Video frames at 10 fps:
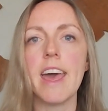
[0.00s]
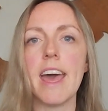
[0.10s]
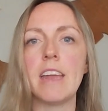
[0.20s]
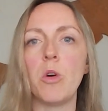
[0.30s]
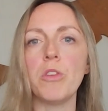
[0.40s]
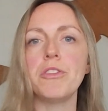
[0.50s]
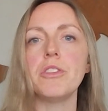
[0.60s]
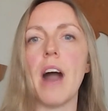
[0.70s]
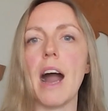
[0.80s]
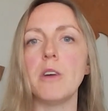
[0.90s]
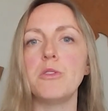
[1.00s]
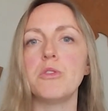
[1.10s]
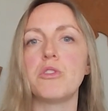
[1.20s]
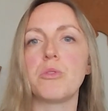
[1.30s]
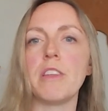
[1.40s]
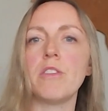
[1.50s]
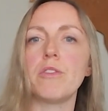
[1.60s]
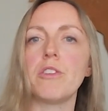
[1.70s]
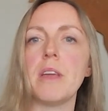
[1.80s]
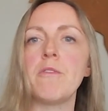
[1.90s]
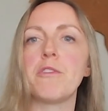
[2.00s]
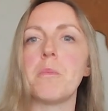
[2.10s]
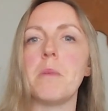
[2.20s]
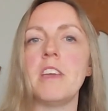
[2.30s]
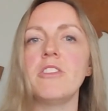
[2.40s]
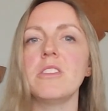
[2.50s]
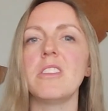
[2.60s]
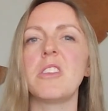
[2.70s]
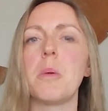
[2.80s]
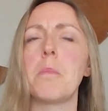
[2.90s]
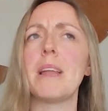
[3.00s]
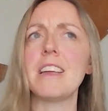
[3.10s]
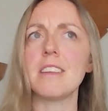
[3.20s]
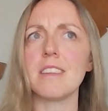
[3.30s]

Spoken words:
and also how to transfer information on a complex